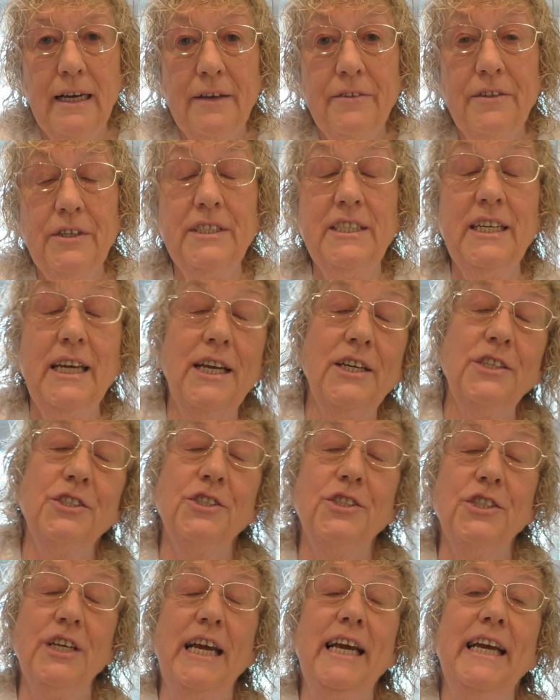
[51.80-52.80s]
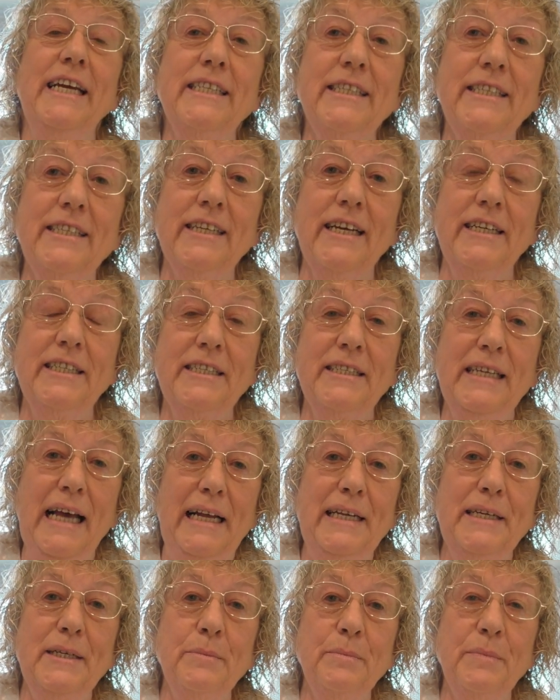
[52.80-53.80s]
The dish is an
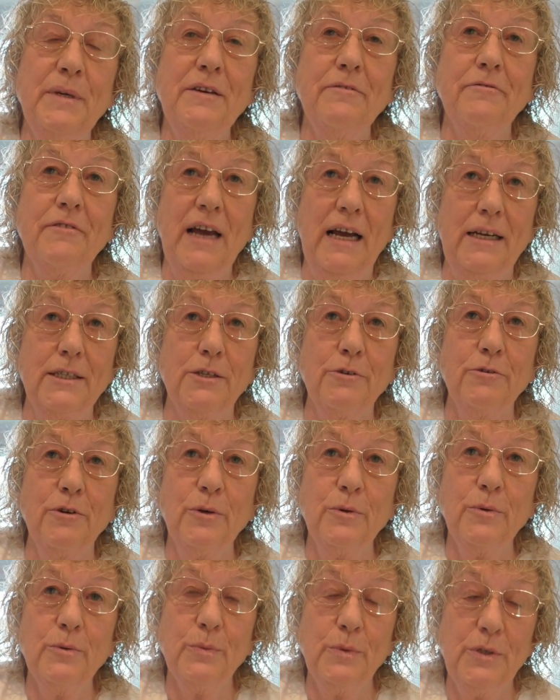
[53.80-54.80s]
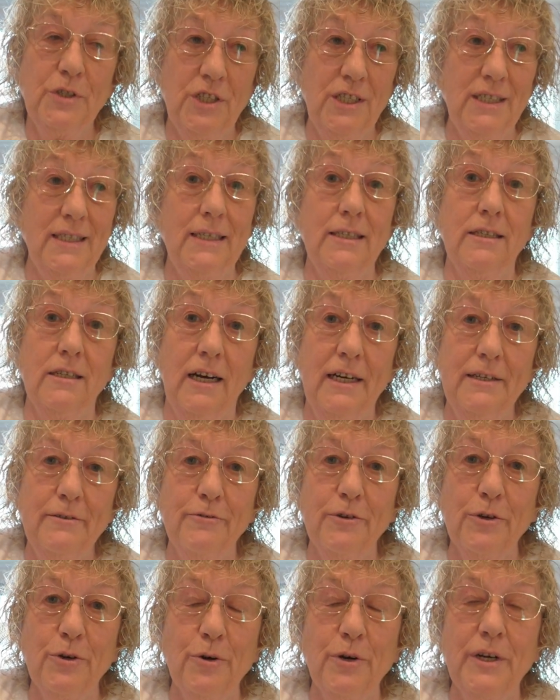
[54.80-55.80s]
Italian beef casserole, which is designed
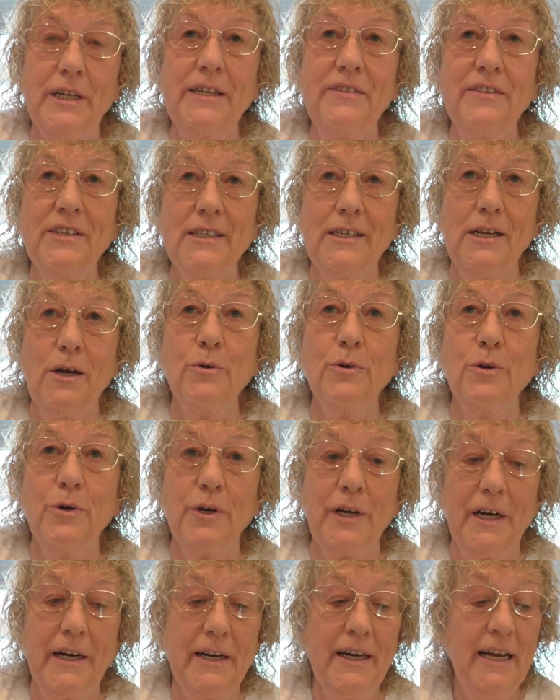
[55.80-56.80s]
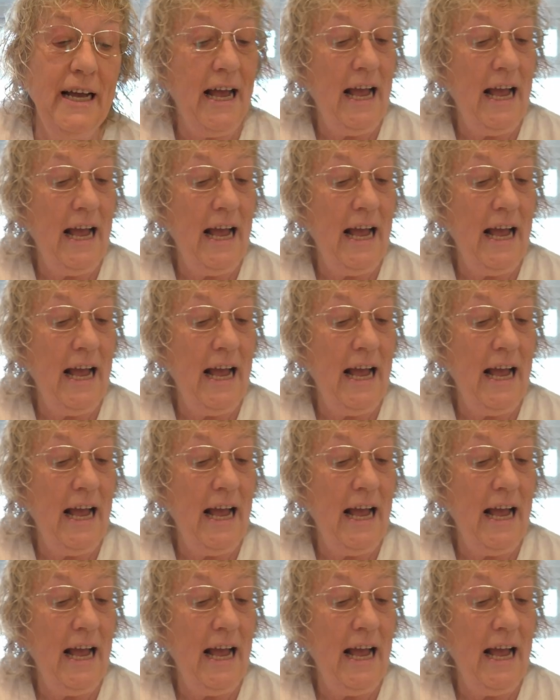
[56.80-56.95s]
for cooking in the slow cooker.